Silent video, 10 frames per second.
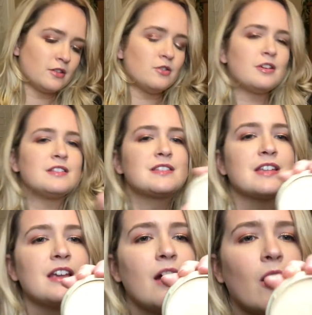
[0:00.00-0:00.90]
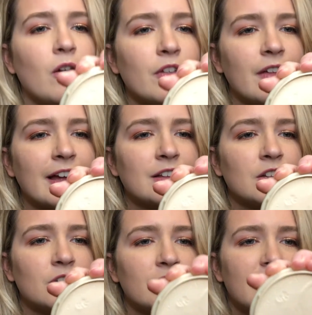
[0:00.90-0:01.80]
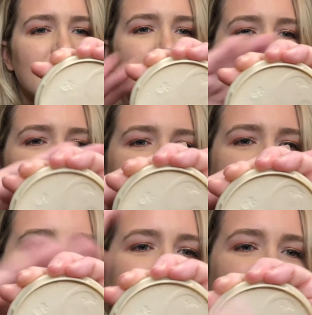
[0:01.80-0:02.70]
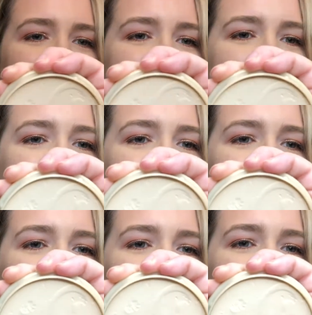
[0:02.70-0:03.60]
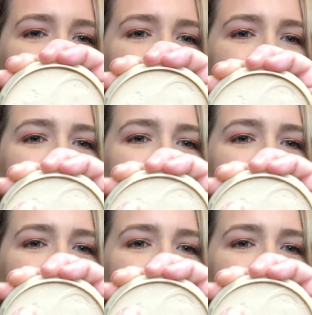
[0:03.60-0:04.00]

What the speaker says: You can see all the like little indentations right here and